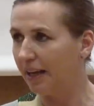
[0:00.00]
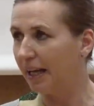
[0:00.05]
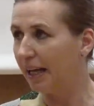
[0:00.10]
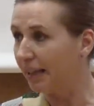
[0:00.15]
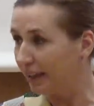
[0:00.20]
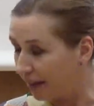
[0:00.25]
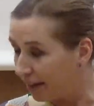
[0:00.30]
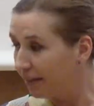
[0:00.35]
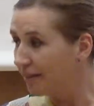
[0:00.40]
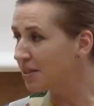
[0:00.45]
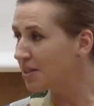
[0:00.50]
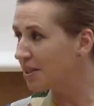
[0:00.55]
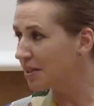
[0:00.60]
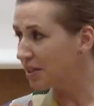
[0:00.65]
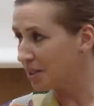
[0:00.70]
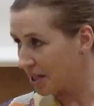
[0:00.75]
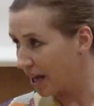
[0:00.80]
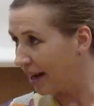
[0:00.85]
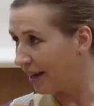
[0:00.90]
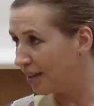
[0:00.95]
It is
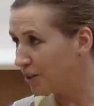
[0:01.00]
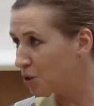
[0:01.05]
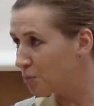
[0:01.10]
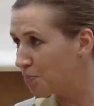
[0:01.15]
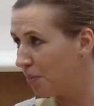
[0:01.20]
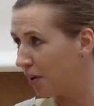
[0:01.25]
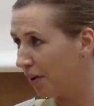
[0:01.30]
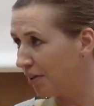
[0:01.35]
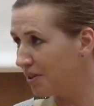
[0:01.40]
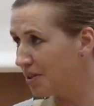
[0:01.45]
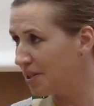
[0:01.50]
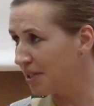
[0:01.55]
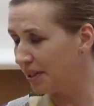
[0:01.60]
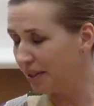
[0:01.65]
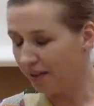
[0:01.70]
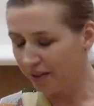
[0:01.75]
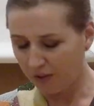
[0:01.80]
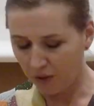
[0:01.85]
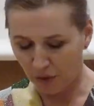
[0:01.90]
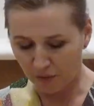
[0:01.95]
science policy,
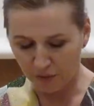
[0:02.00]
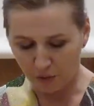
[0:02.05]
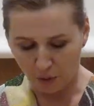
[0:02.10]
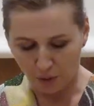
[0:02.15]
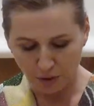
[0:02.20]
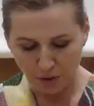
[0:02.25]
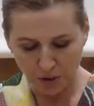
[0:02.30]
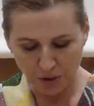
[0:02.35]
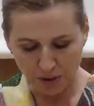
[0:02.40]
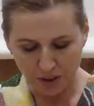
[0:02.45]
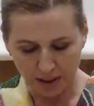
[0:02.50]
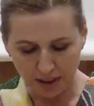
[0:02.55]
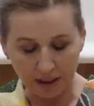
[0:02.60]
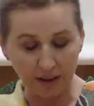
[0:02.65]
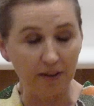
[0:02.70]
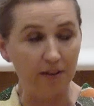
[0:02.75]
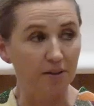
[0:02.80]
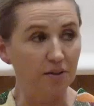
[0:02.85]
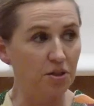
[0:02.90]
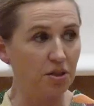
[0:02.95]
of course.
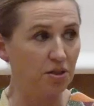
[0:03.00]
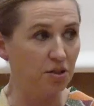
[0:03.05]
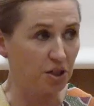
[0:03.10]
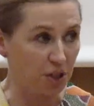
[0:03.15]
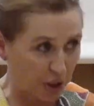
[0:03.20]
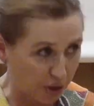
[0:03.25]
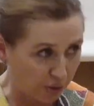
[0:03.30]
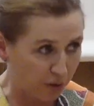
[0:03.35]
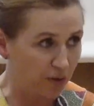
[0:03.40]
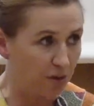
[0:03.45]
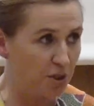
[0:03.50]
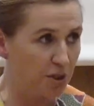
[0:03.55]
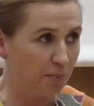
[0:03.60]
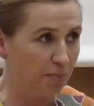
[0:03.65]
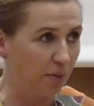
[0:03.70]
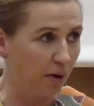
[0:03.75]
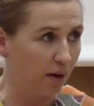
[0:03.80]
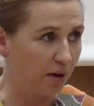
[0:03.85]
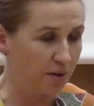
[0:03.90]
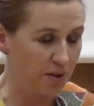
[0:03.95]
It is security
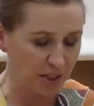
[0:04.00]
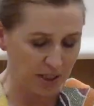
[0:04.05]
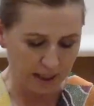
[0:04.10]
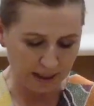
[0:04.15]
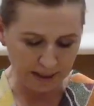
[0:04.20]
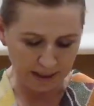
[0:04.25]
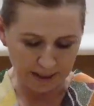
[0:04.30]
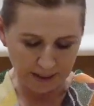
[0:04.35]
policy.